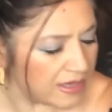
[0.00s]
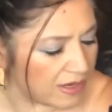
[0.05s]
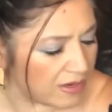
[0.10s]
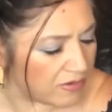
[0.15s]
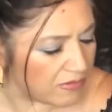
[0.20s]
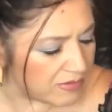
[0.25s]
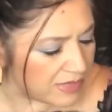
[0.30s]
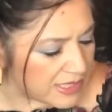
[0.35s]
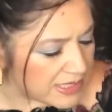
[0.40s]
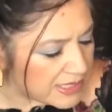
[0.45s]
a
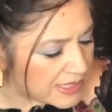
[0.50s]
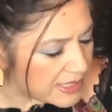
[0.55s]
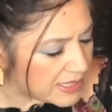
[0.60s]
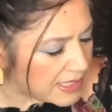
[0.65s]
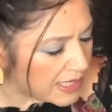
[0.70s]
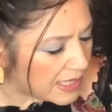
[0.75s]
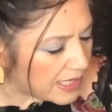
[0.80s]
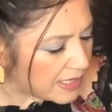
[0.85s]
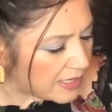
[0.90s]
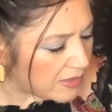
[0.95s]

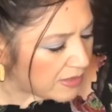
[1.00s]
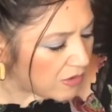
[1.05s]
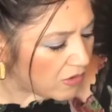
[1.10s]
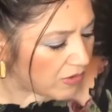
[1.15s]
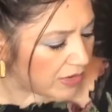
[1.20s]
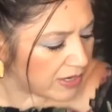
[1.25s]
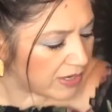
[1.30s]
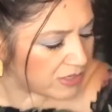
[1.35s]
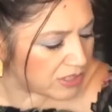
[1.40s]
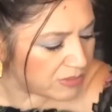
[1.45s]
receipt. Oh,
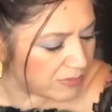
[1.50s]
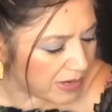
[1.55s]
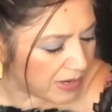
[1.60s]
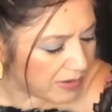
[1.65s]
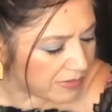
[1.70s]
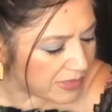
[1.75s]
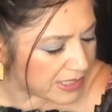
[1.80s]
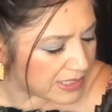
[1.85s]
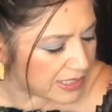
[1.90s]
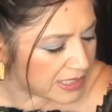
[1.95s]
here's my
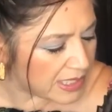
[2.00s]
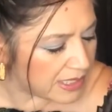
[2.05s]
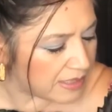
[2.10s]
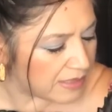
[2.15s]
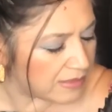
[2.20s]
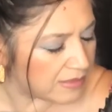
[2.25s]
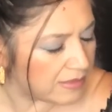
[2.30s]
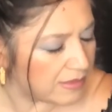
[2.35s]
receipt.